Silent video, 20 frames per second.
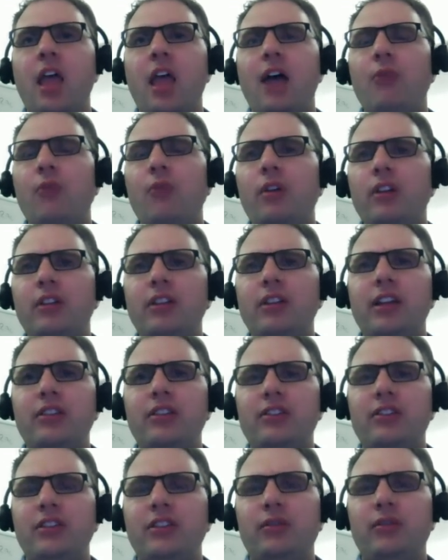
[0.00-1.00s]
And one of the nice
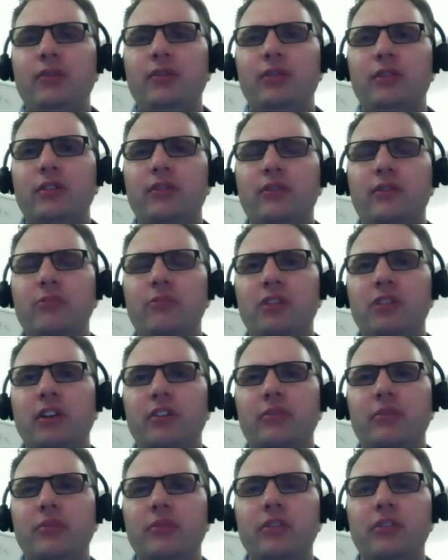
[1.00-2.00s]
things we've heard from
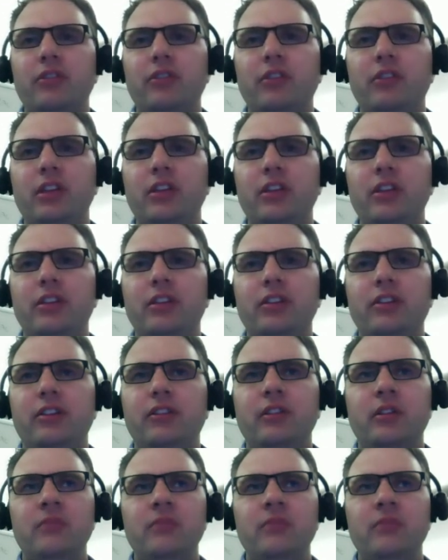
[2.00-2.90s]
customers is